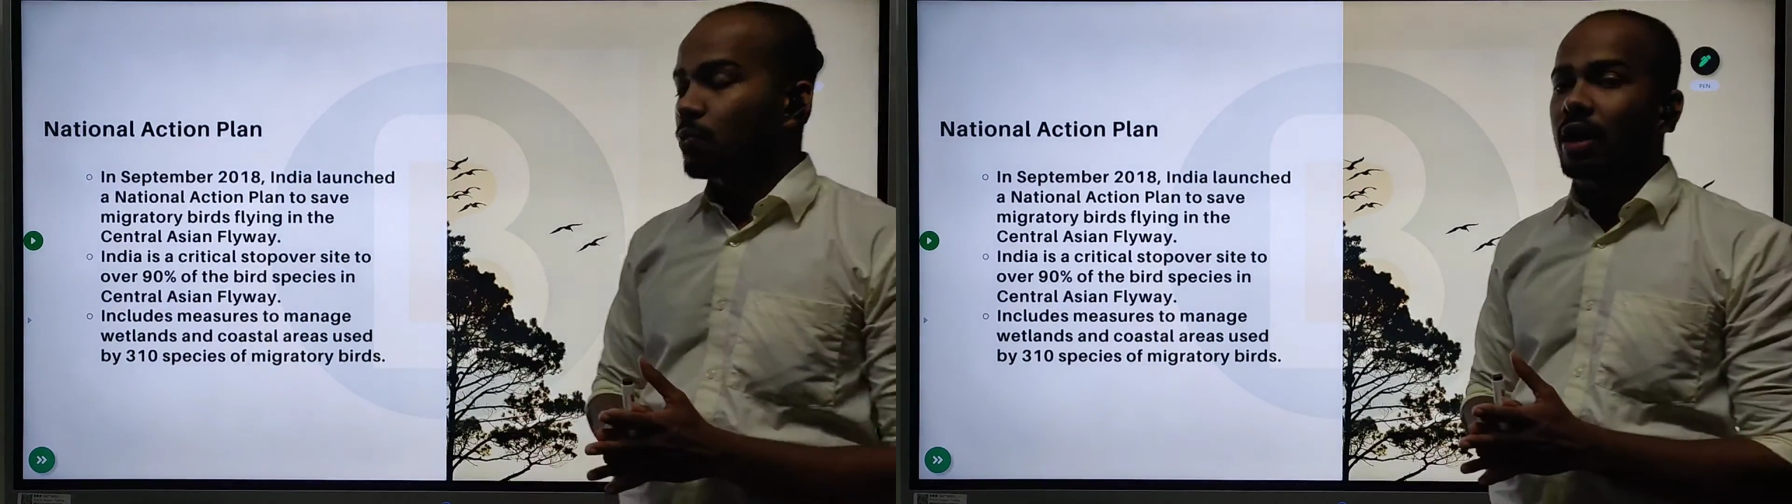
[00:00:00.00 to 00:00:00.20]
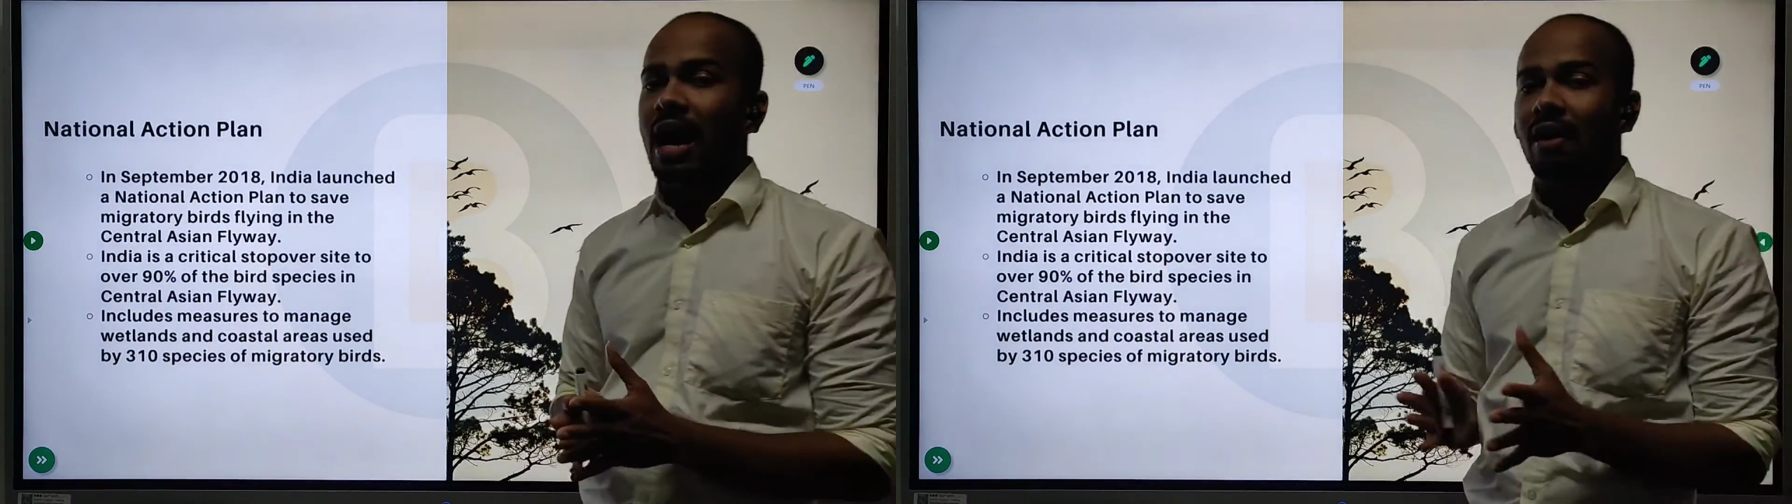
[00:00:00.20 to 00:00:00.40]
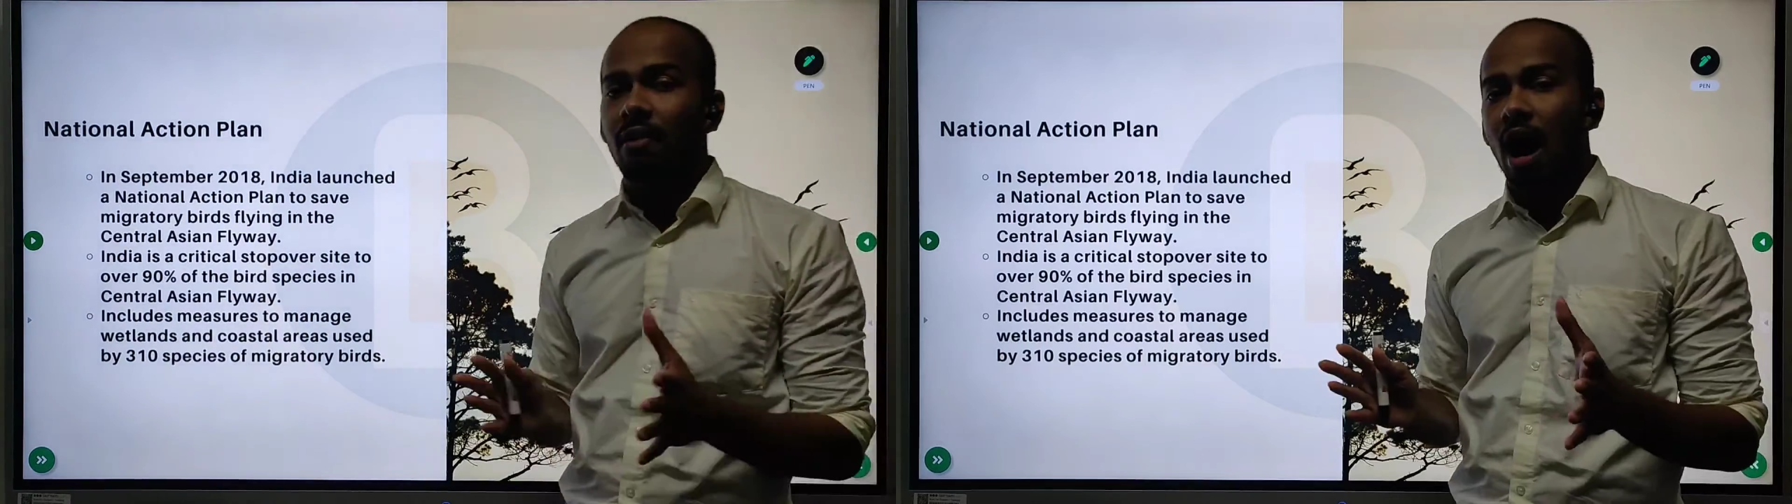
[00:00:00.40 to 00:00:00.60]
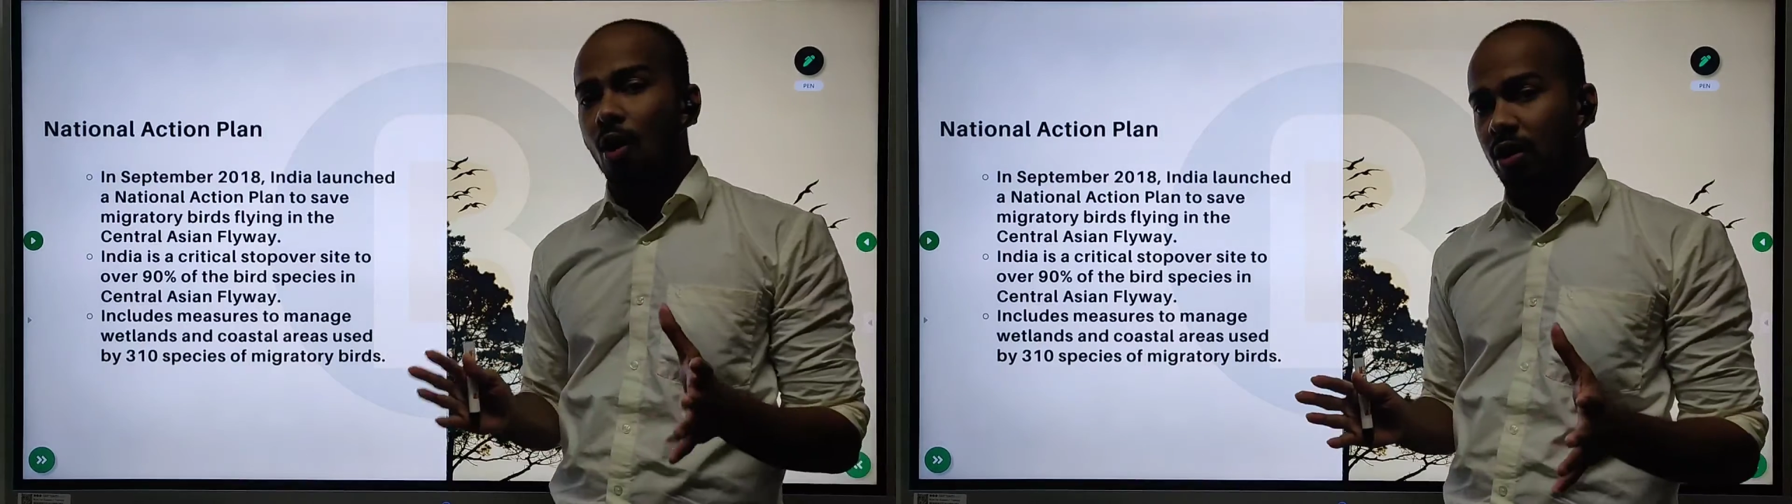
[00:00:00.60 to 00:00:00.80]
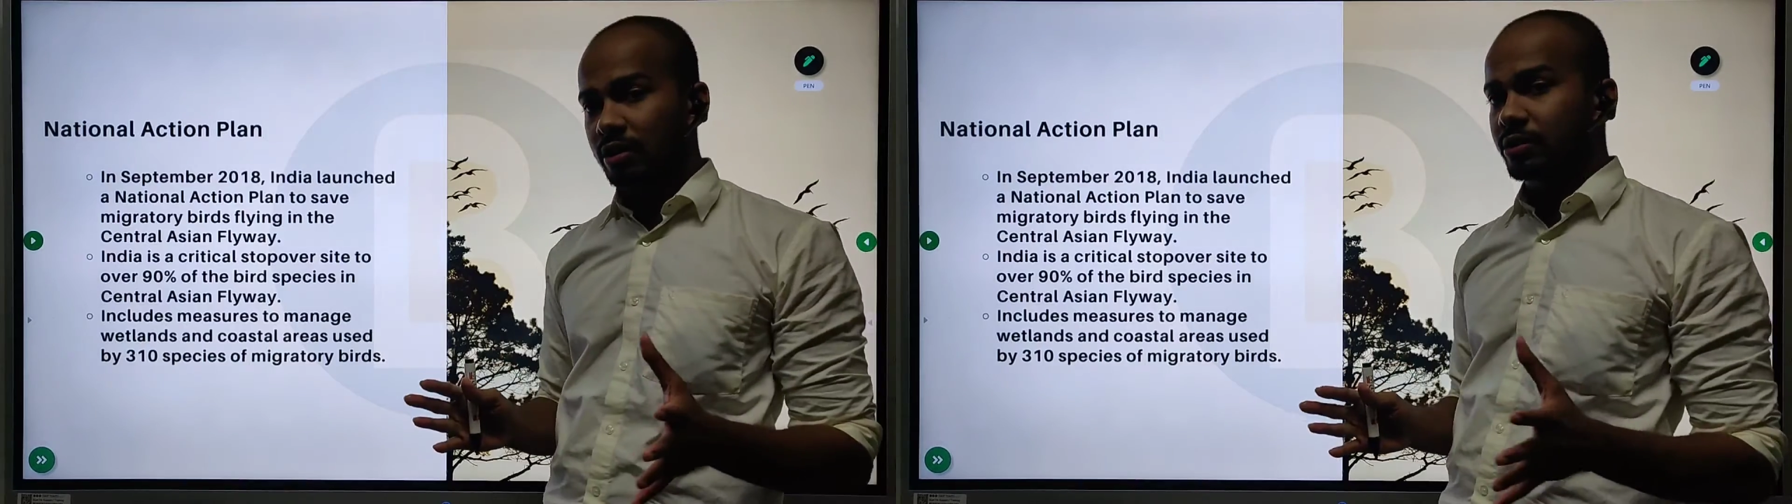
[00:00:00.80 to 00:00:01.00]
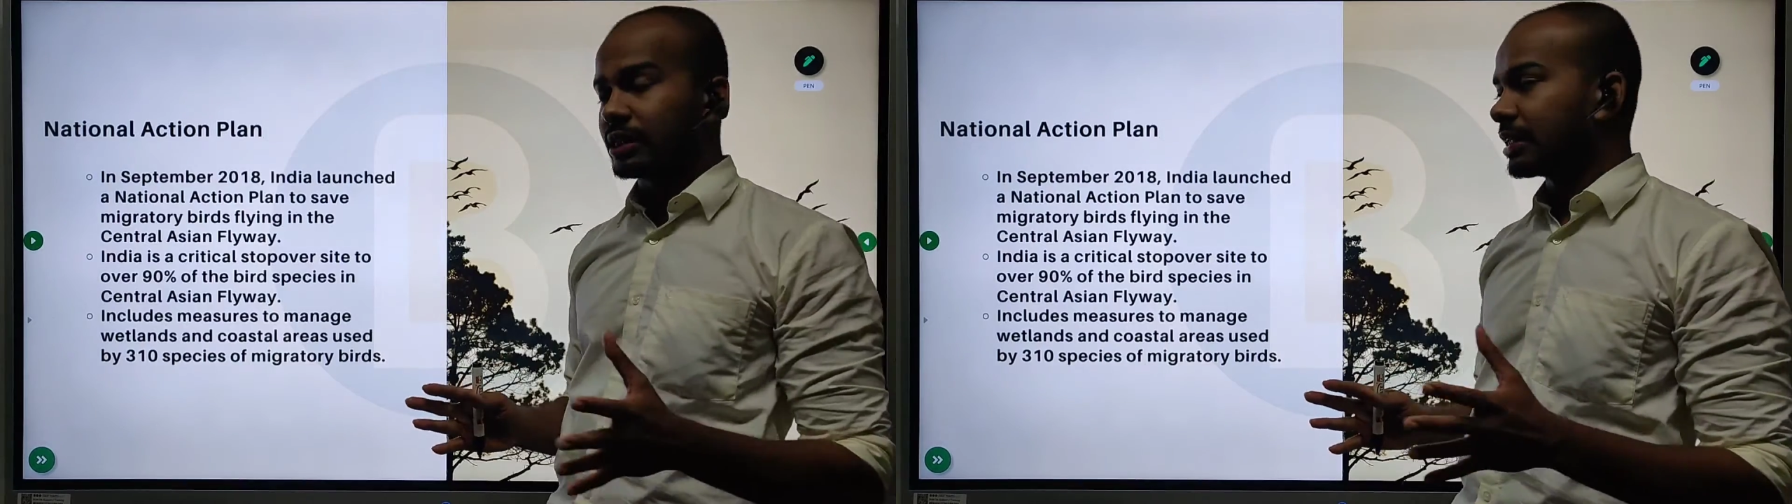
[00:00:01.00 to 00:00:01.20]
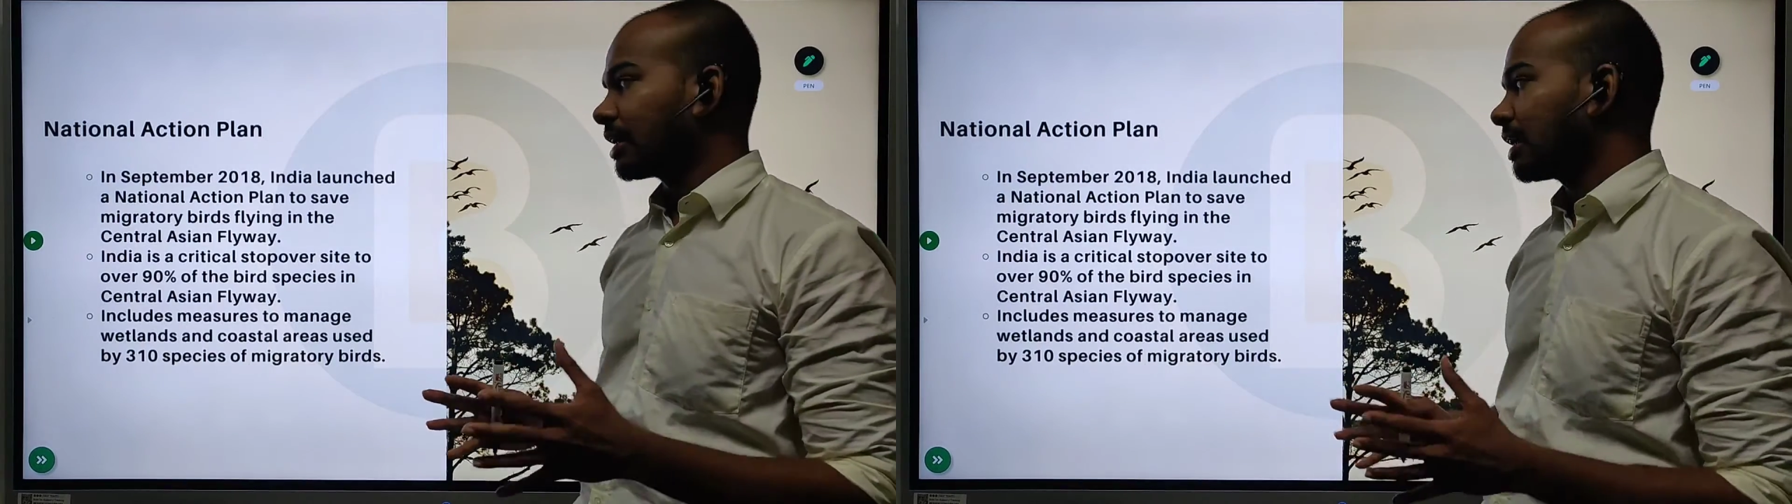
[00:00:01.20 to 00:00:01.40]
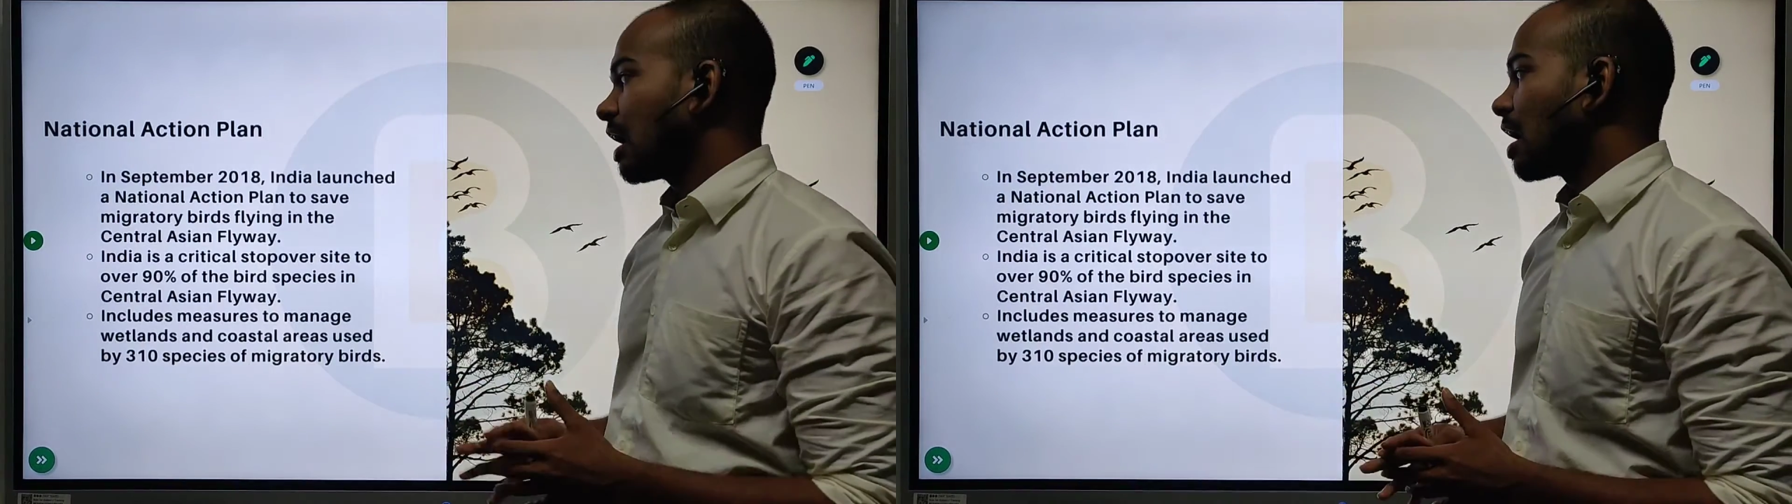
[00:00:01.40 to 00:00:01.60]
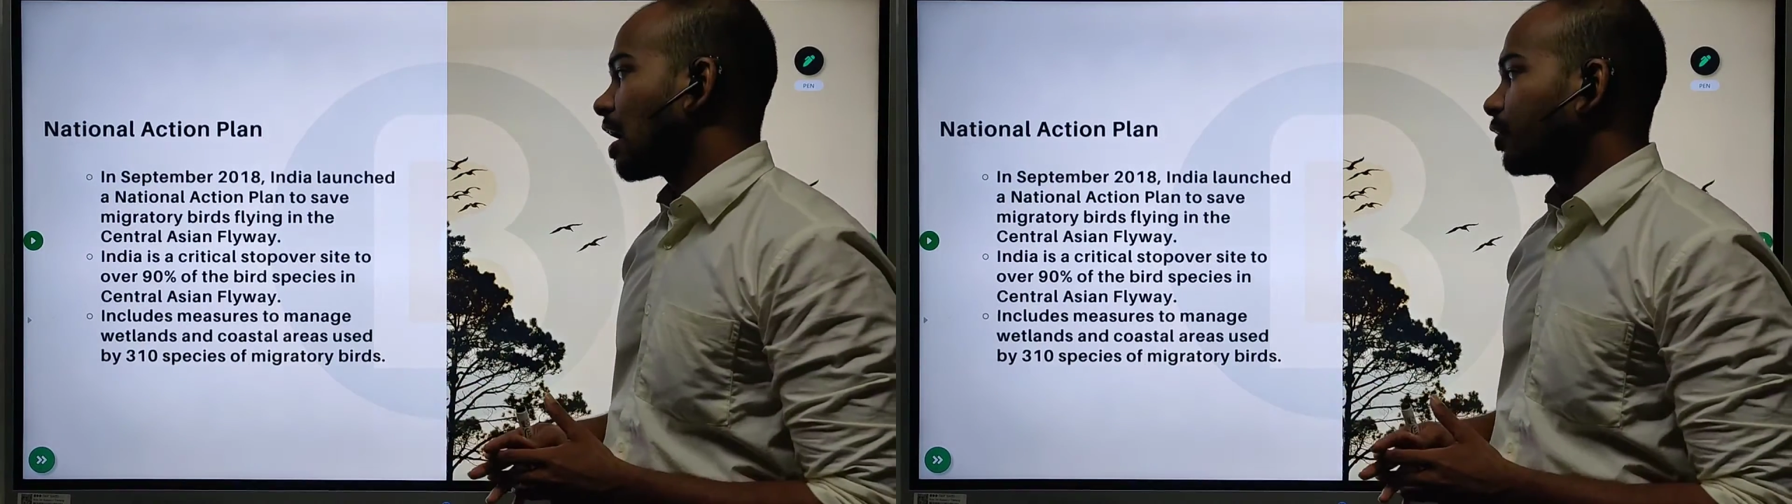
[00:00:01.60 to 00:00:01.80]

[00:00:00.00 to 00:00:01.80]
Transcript: What have our country done